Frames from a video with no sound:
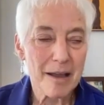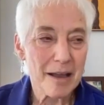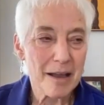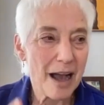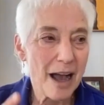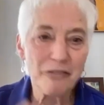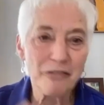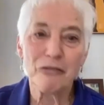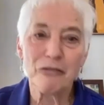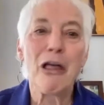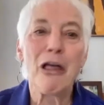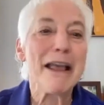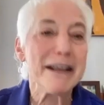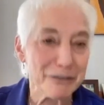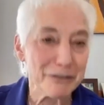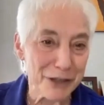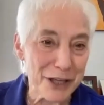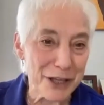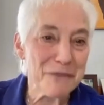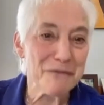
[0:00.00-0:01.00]

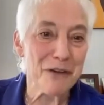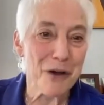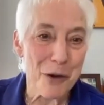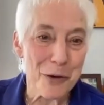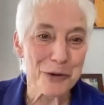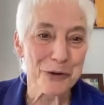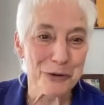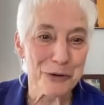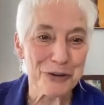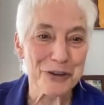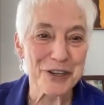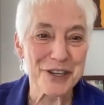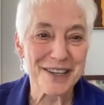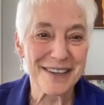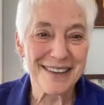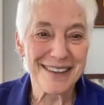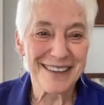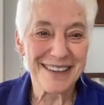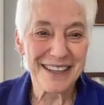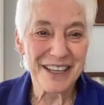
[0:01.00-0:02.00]
unlikely voters,
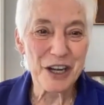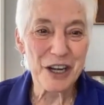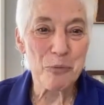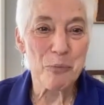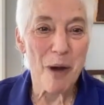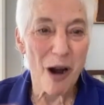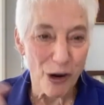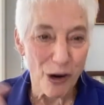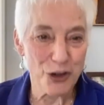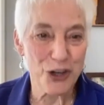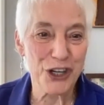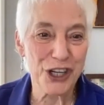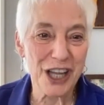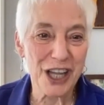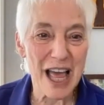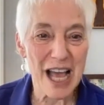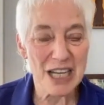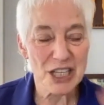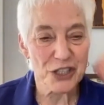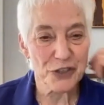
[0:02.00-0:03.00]
you know,
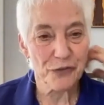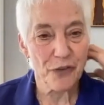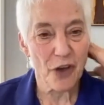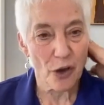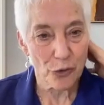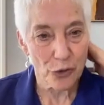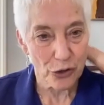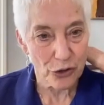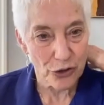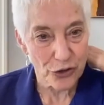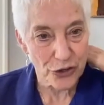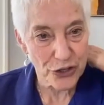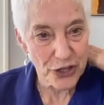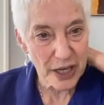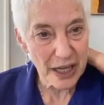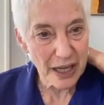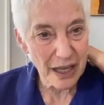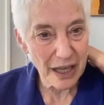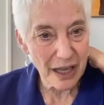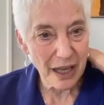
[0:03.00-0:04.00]
marginalized voters,
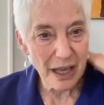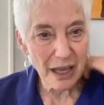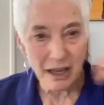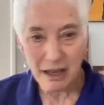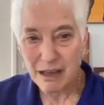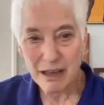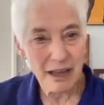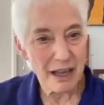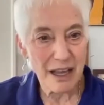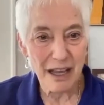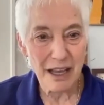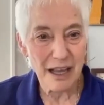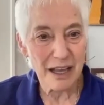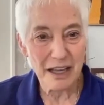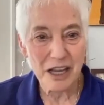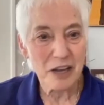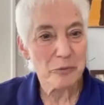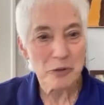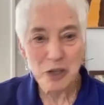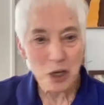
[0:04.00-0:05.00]

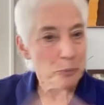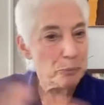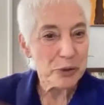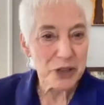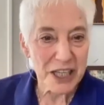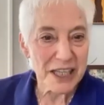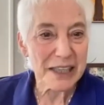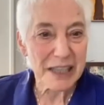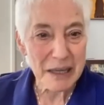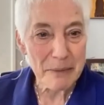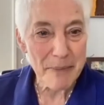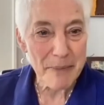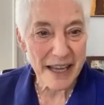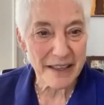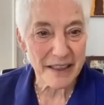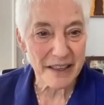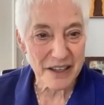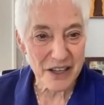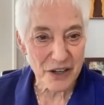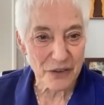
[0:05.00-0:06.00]
can completely make
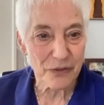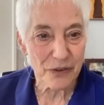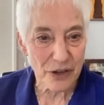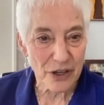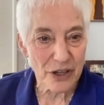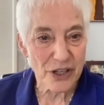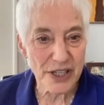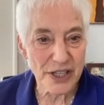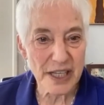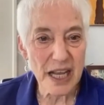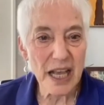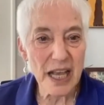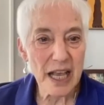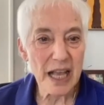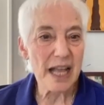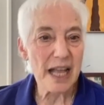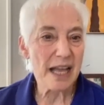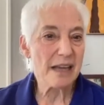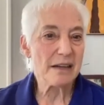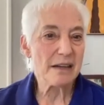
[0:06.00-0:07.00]
the difference.
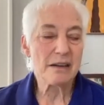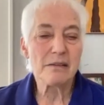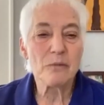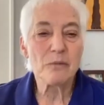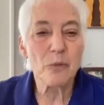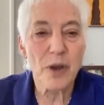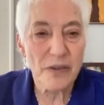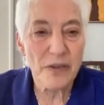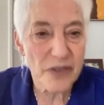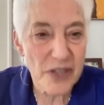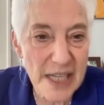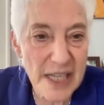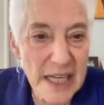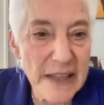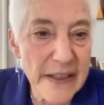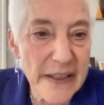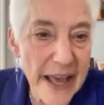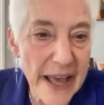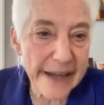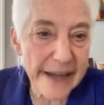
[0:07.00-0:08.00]
And we've
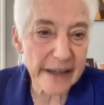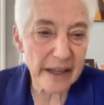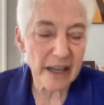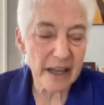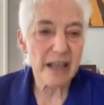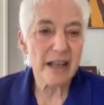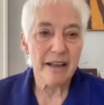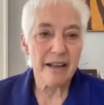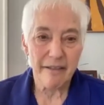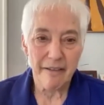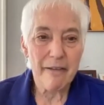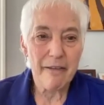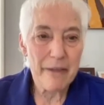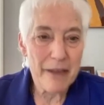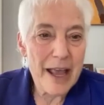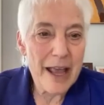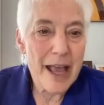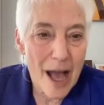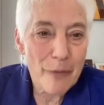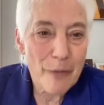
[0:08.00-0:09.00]
seen that
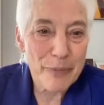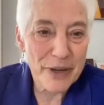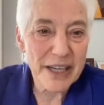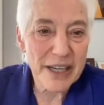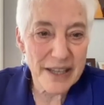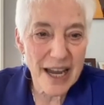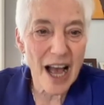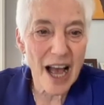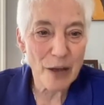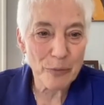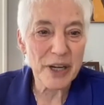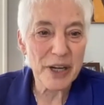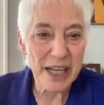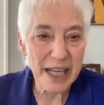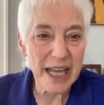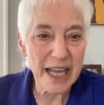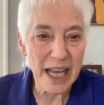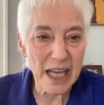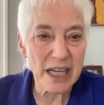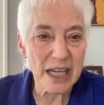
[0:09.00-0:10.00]
happen time and
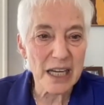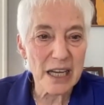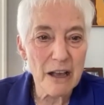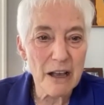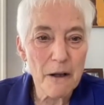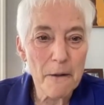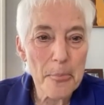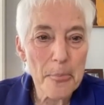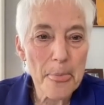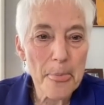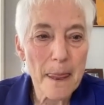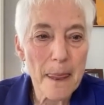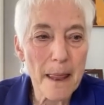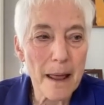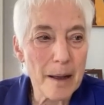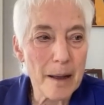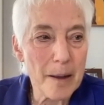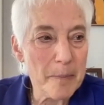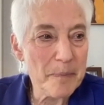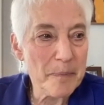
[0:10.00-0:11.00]
again.
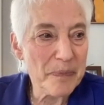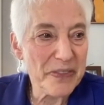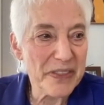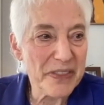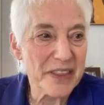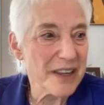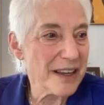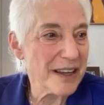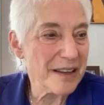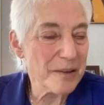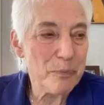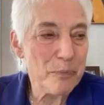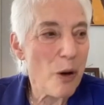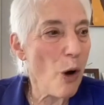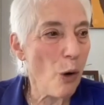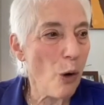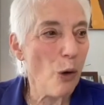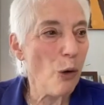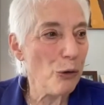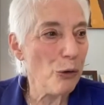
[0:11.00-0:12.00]
The
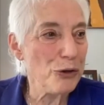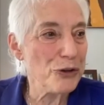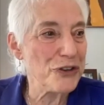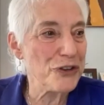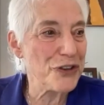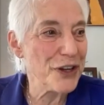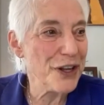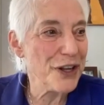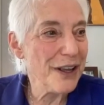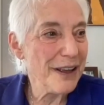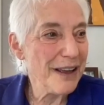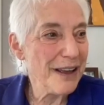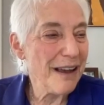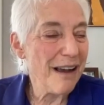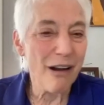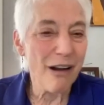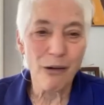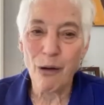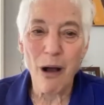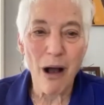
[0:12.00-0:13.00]
polls
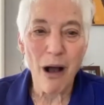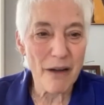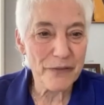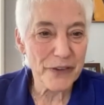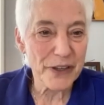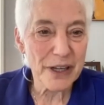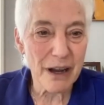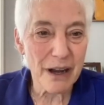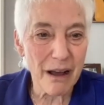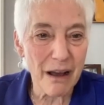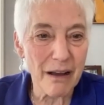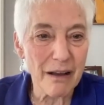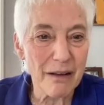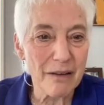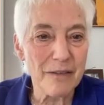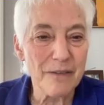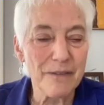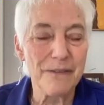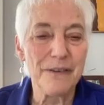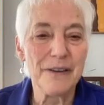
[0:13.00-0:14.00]
are often
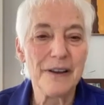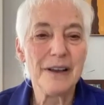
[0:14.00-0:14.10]
of